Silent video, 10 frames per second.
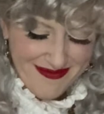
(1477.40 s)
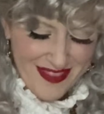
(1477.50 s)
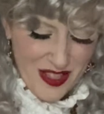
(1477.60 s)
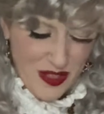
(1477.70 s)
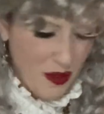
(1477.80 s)

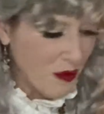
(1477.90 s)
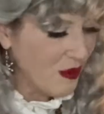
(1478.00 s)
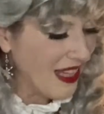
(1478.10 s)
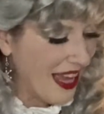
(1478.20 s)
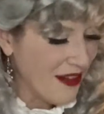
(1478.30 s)
So
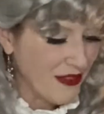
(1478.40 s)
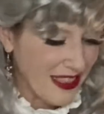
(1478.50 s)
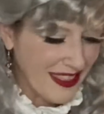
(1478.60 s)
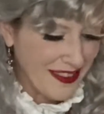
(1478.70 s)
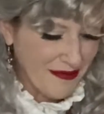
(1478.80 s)
lively,
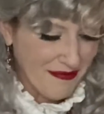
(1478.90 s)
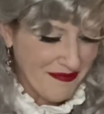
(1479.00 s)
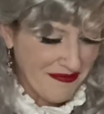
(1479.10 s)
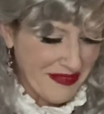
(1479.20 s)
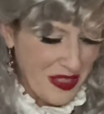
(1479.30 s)

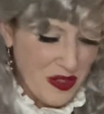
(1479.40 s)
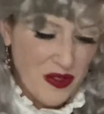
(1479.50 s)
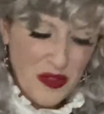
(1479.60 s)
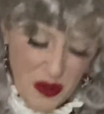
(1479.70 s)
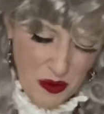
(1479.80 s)

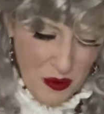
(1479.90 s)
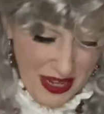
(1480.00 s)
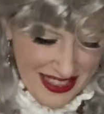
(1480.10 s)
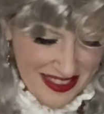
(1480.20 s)
so quick.